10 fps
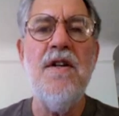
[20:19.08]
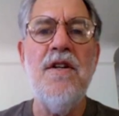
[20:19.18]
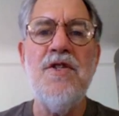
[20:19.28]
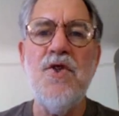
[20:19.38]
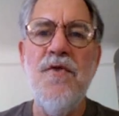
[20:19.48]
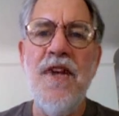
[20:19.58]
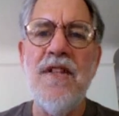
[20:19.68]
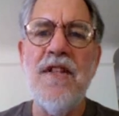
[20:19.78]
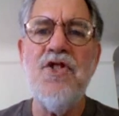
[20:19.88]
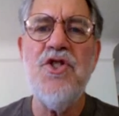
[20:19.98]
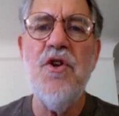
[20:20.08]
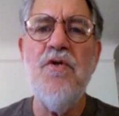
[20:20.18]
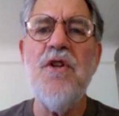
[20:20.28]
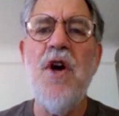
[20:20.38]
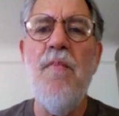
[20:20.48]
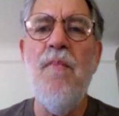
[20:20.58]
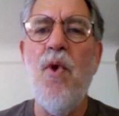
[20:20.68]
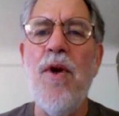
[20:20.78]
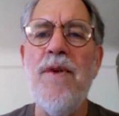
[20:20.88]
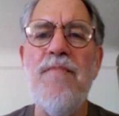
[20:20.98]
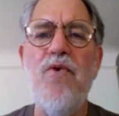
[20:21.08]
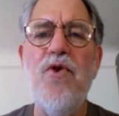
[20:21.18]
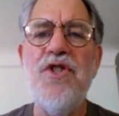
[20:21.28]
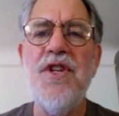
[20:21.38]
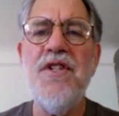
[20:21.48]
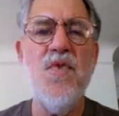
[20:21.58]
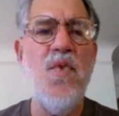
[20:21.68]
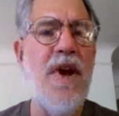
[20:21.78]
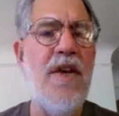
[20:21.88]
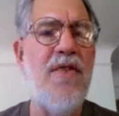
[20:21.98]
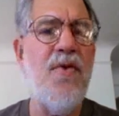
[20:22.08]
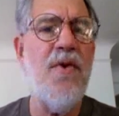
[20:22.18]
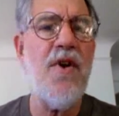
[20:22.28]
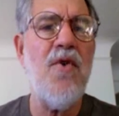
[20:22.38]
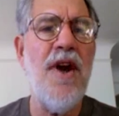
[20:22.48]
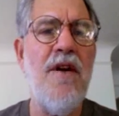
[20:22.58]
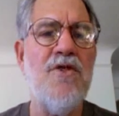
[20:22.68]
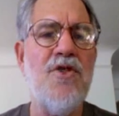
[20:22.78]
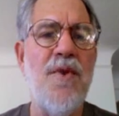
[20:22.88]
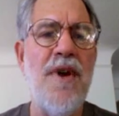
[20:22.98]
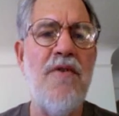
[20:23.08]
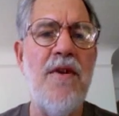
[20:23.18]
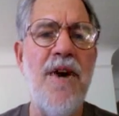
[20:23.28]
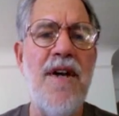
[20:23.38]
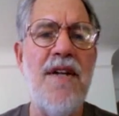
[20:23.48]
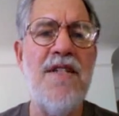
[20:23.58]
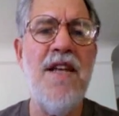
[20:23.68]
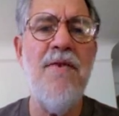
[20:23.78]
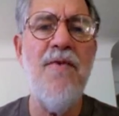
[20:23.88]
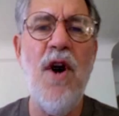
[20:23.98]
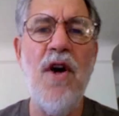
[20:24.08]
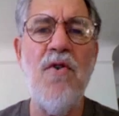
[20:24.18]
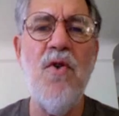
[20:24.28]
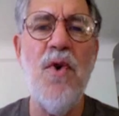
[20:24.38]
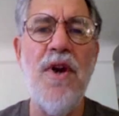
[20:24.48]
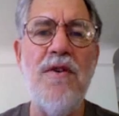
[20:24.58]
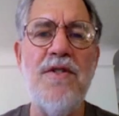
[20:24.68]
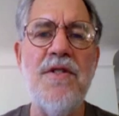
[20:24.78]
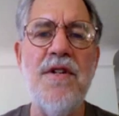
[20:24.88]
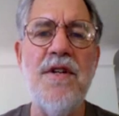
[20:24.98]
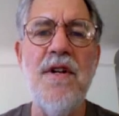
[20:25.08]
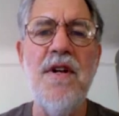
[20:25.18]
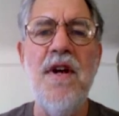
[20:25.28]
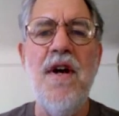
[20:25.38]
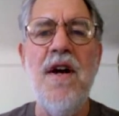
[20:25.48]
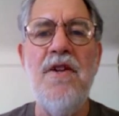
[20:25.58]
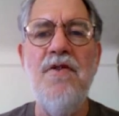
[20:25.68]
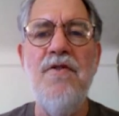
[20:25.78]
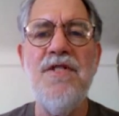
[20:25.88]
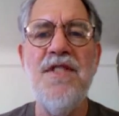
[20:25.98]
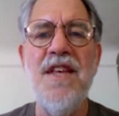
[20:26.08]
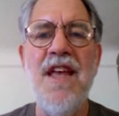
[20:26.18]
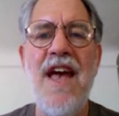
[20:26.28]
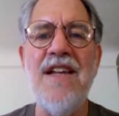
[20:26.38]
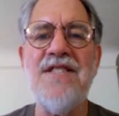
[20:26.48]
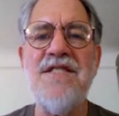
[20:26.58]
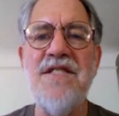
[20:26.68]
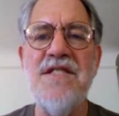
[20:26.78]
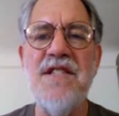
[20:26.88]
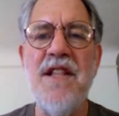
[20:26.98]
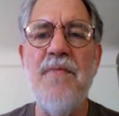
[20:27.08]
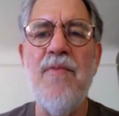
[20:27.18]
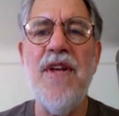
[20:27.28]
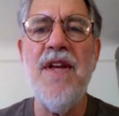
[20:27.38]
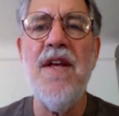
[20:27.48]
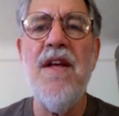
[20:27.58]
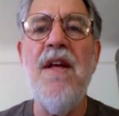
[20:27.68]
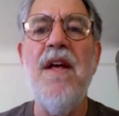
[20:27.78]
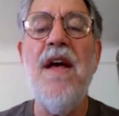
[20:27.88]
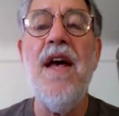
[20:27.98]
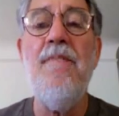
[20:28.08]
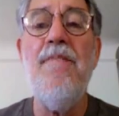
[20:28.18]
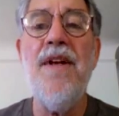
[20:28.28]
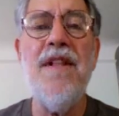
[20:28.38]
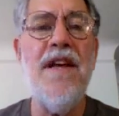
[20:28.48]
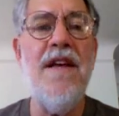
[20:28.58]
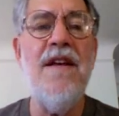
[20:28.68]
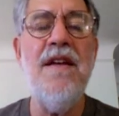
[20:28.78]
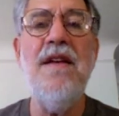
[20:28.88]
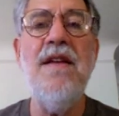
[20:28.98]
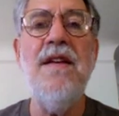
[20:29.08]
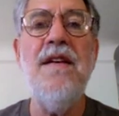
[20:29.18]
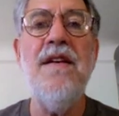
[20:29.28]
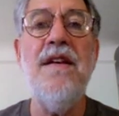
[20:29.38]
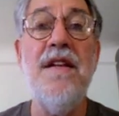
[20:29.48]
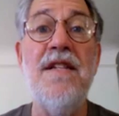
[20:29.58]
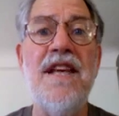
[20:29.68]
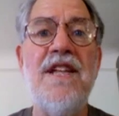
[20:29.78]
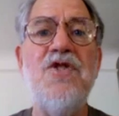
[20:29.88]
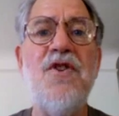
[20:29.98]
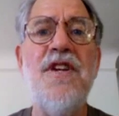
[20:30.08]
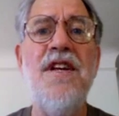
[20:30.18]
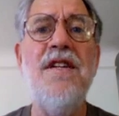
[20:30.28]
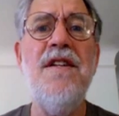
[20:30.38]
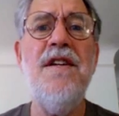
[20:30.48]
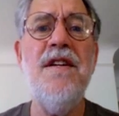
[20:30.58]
Surveillance shows Boyman pushing his way through a crowd surrounded by a team of auto lawyers. A news thing asks the celebrity, "Hey Billy, is that your kid?"